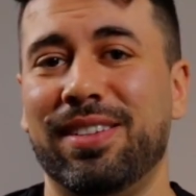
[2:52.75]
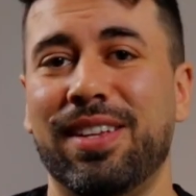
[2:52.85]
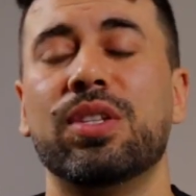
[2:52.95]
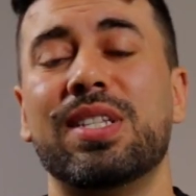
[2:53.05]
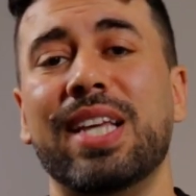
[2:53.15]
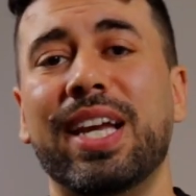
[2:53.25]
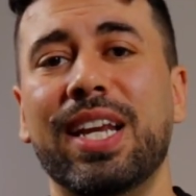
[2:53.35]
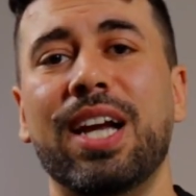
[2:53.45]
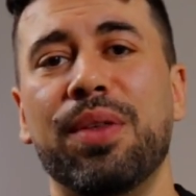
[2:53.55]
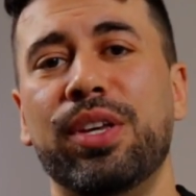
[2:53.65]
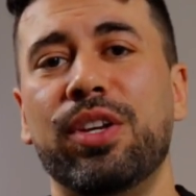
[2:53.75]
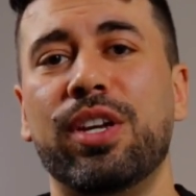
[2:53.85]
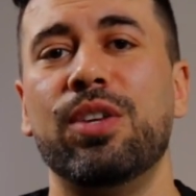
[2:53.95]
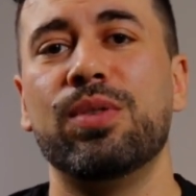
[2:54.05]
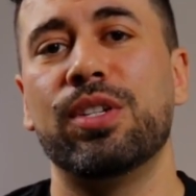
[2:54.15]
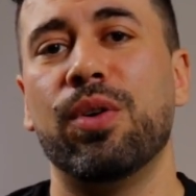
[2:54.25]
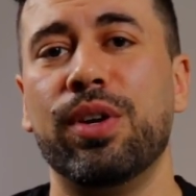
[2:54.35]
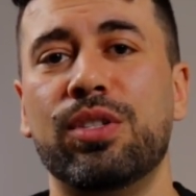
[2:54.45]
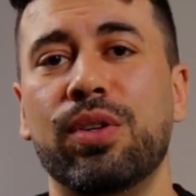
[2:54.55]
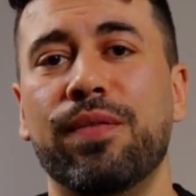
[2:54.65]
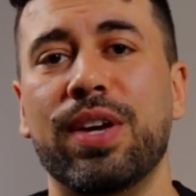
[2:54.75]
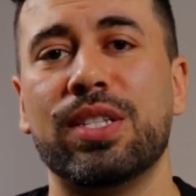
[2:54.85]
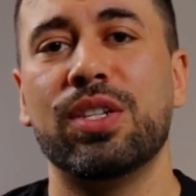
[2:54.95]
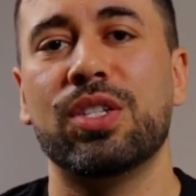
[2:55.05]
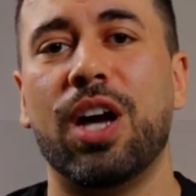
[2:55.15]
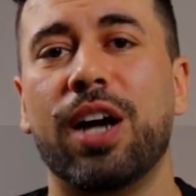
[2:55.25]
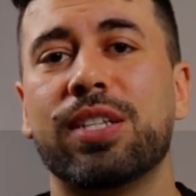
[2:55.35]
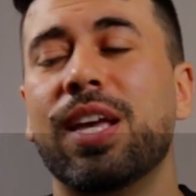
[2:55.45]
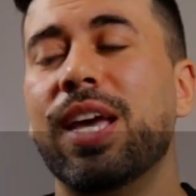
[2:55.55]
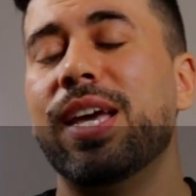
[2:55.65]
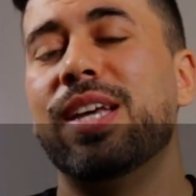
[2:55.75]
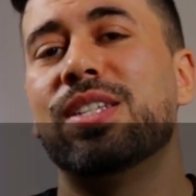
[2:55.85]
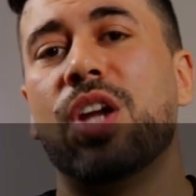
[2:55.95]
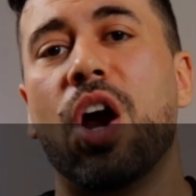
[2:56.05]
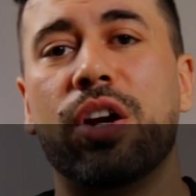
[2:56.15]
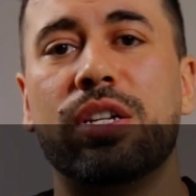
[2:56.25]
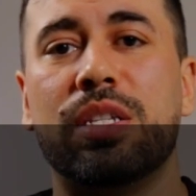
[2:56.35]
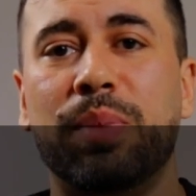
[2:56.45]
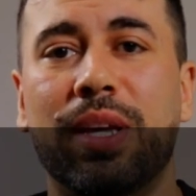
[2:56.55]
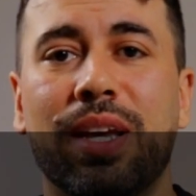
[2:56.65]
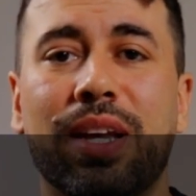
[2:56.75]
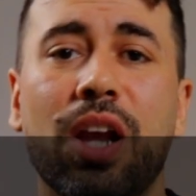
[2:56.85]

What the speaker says: So the second account that you can use in order to invest in stocks is an RRSP.